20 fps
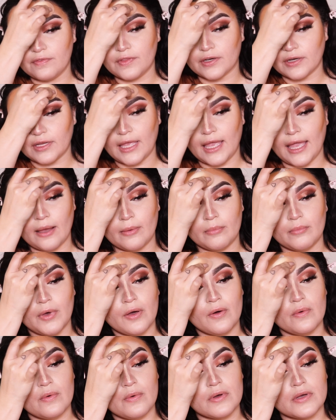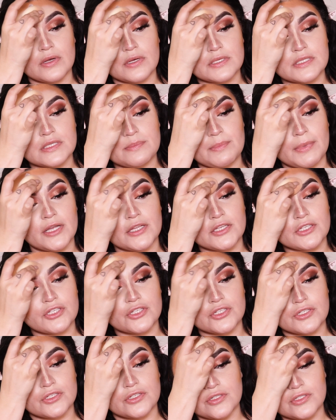Their camo
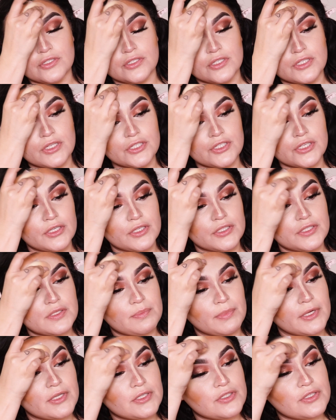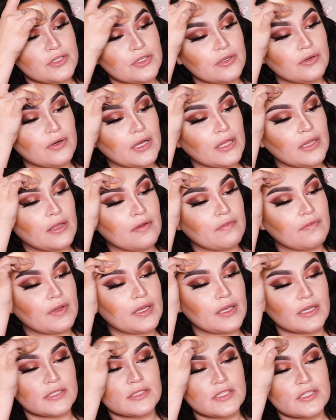sponge. Such a good sponge too. I love it
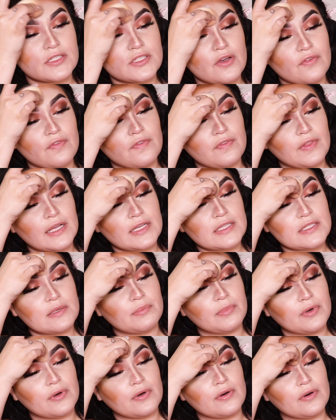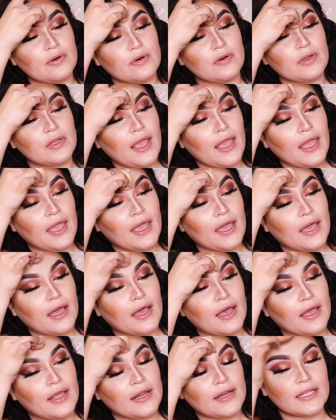because it's so flexible
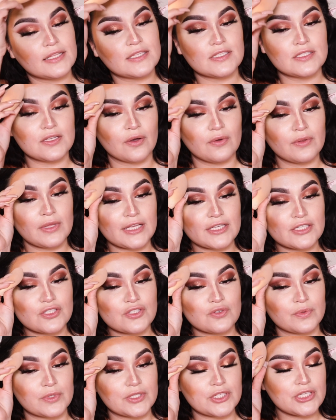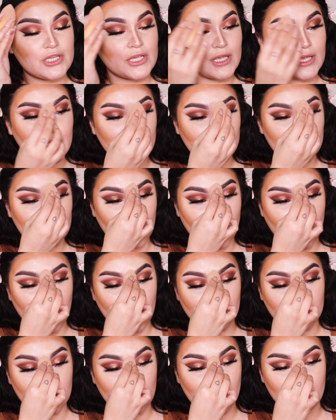and it's so like squishy. I
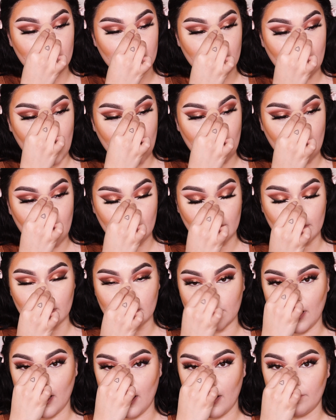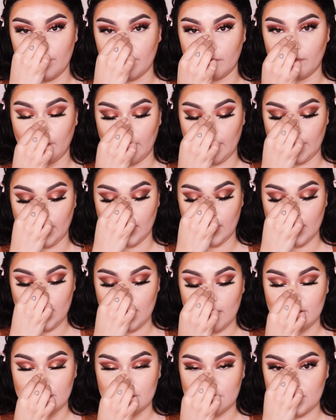love that. I love when
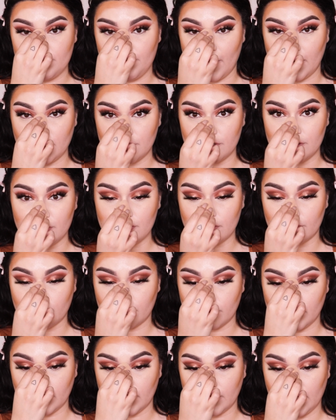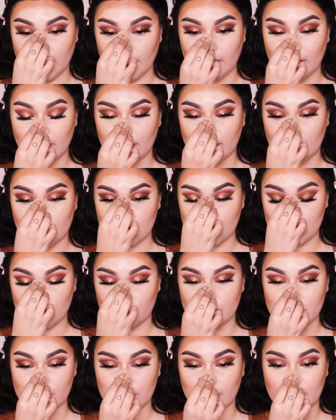sponges are really
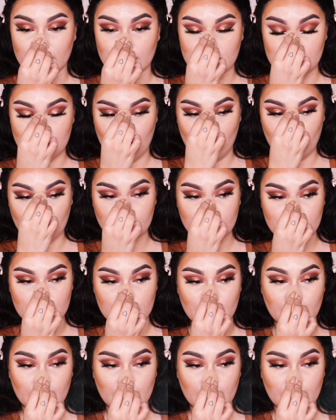squishy and soft.